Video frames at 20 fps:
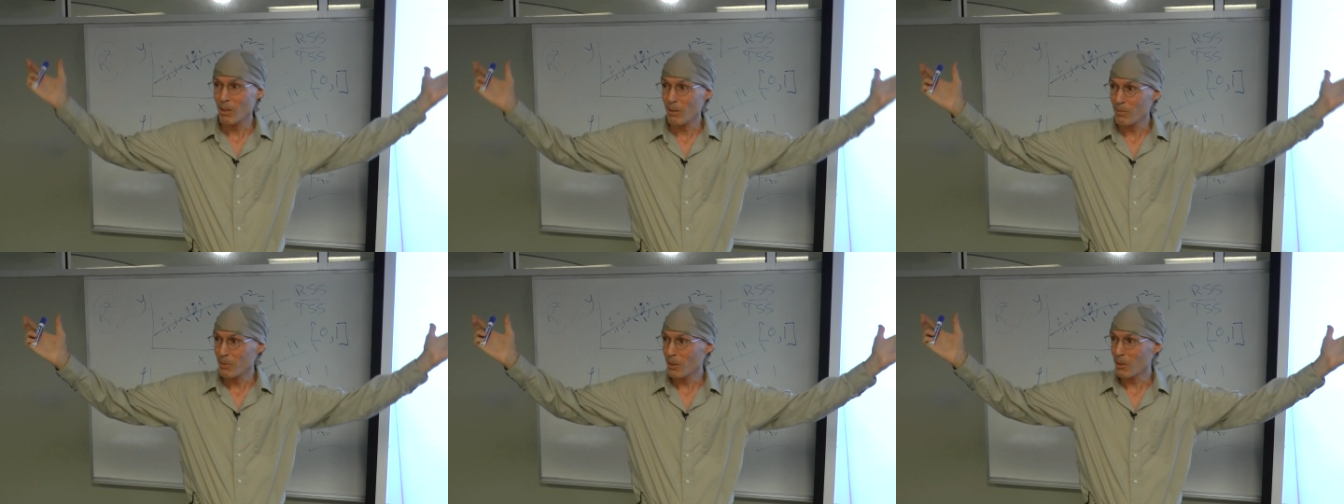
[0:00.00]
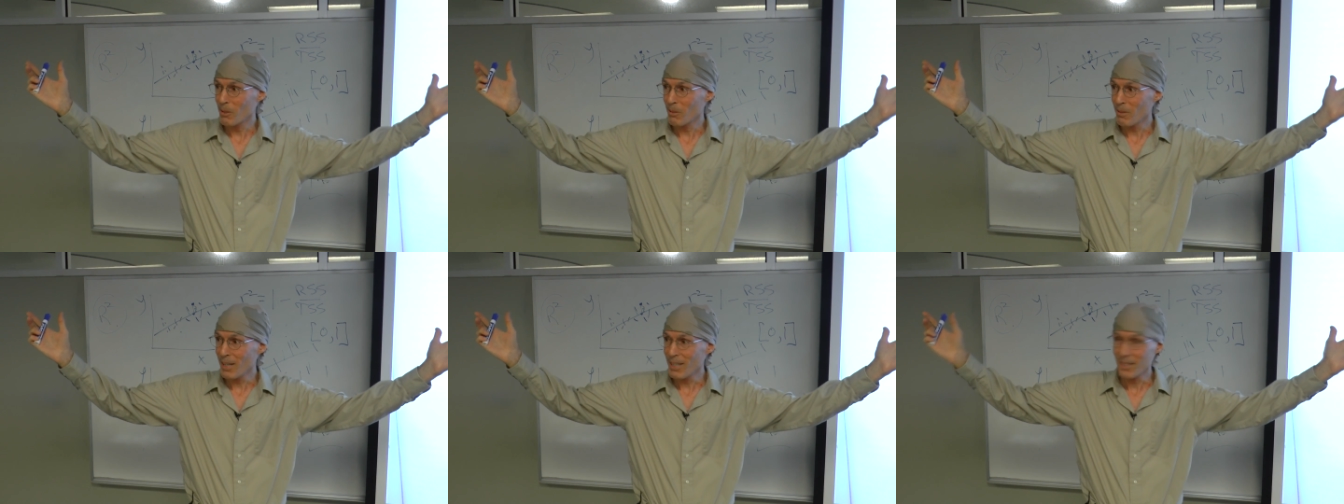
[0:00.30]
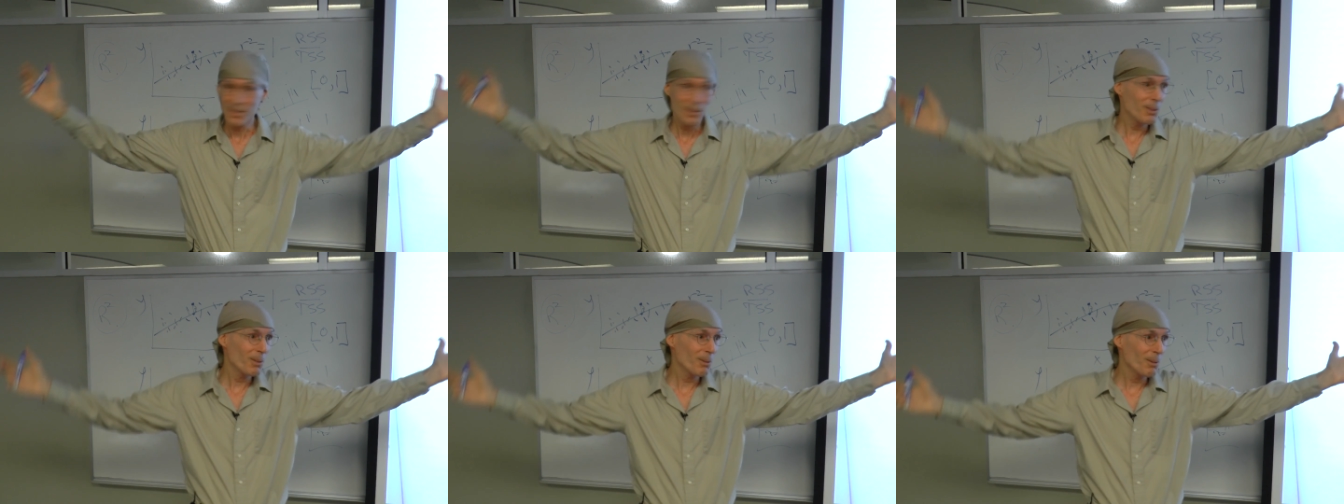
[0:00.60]
you're great,
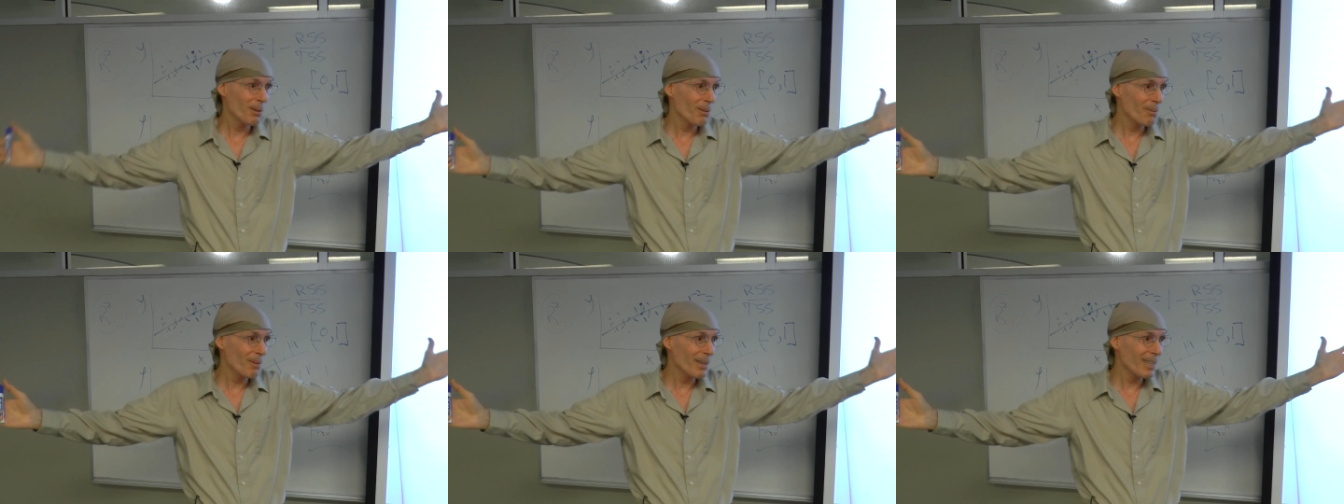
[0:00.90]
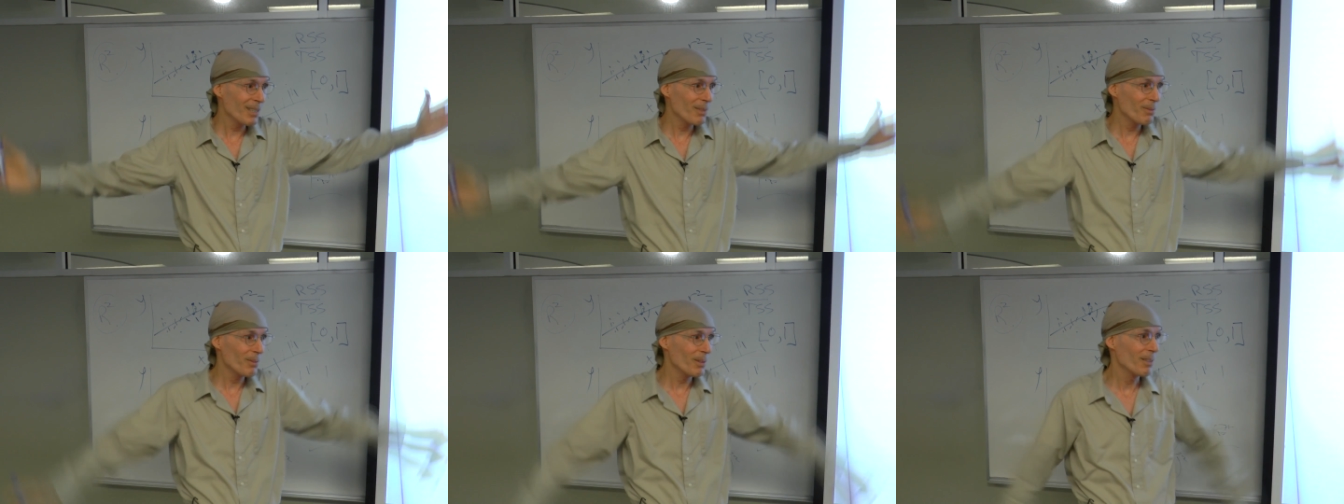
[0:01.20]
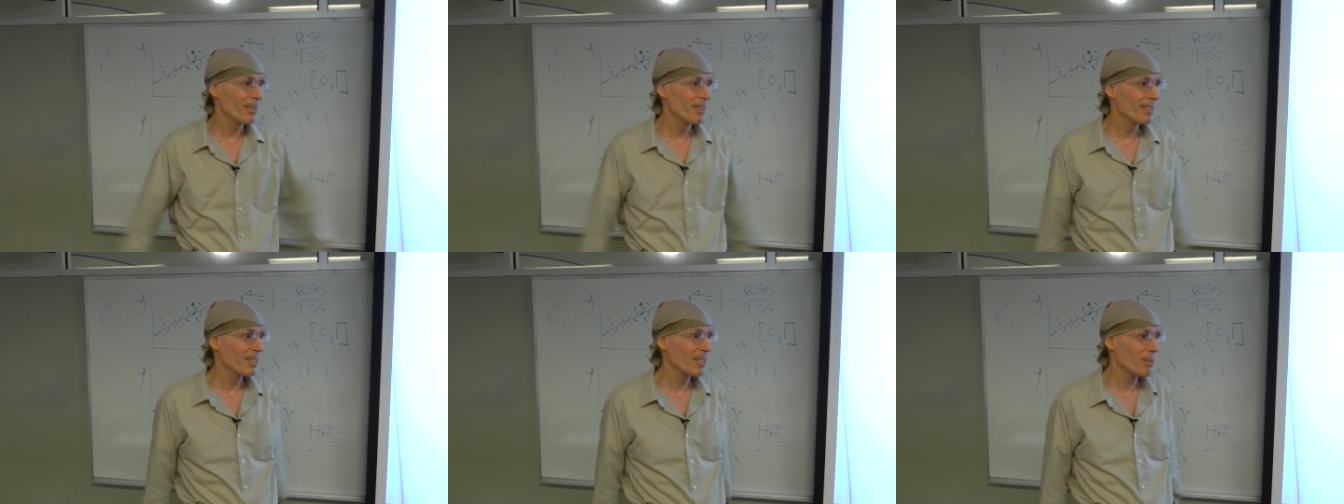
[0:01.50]
you're doing wonderful.
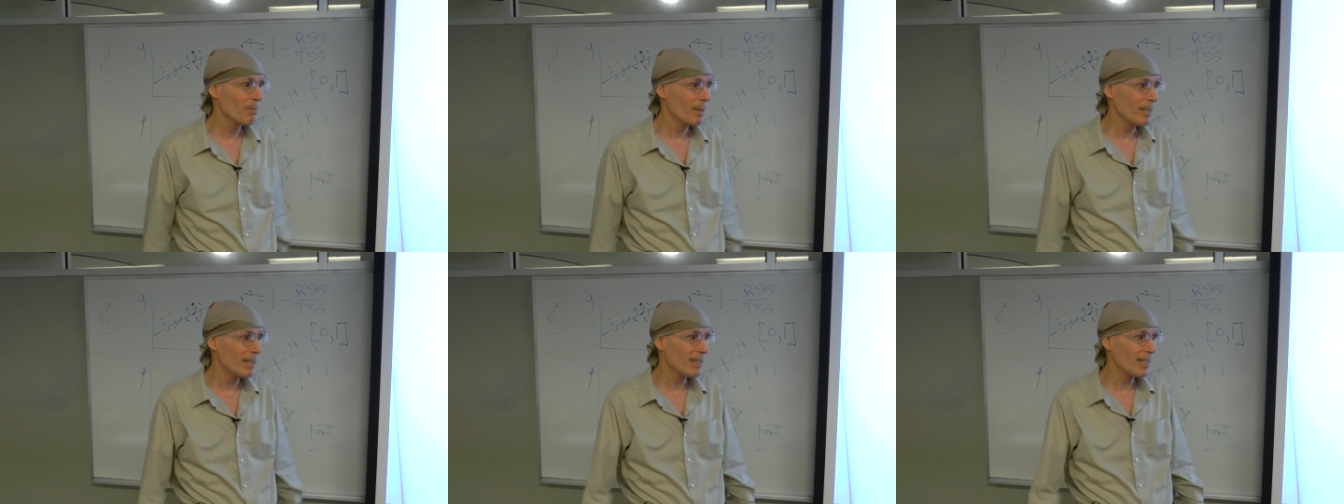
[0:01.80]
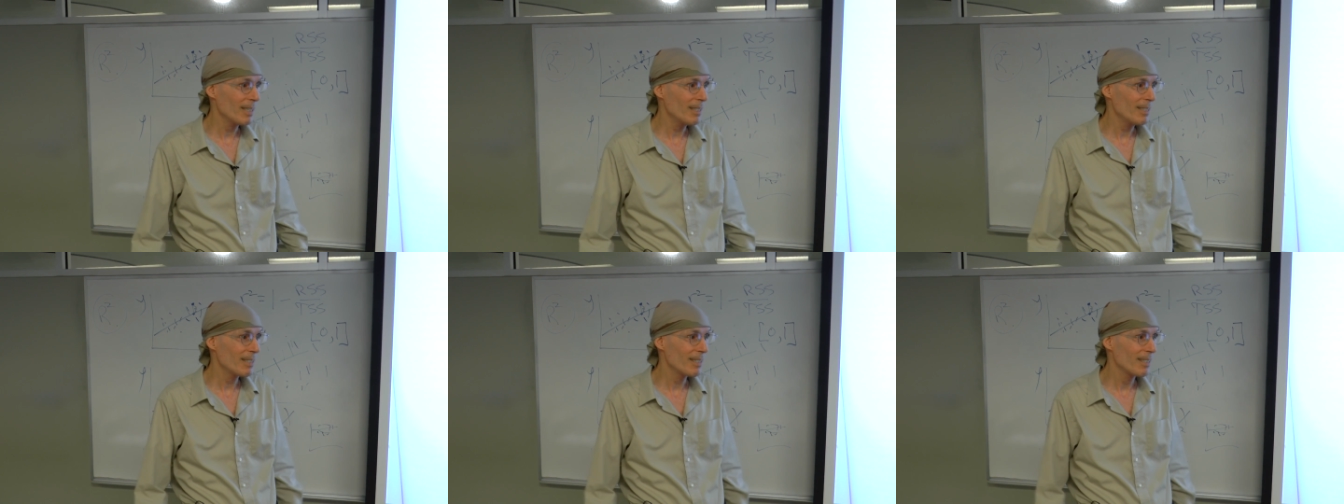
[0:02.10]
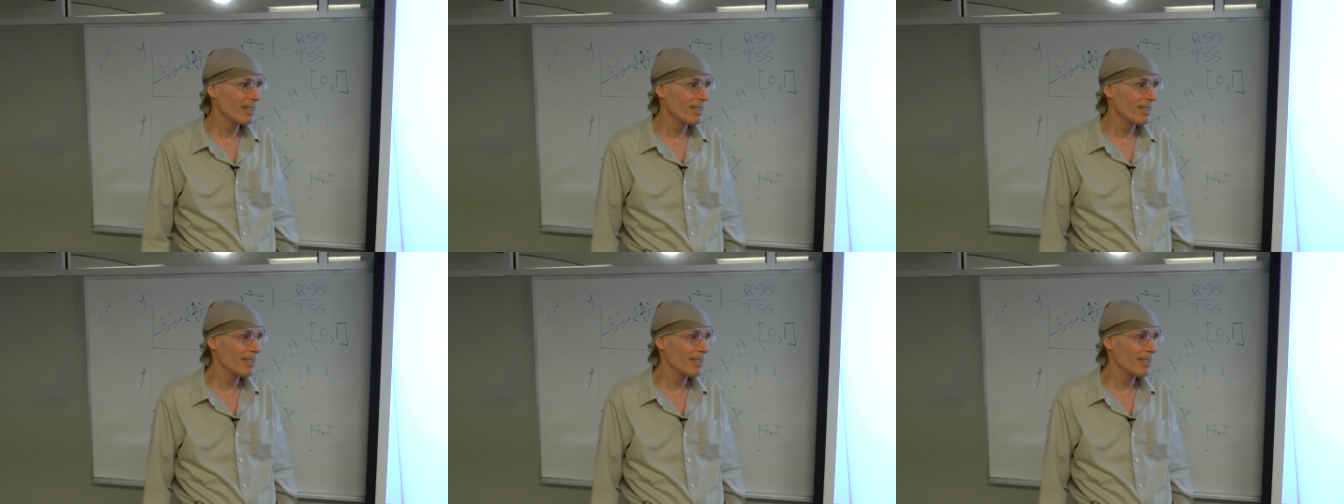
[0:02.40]
Does it make sense?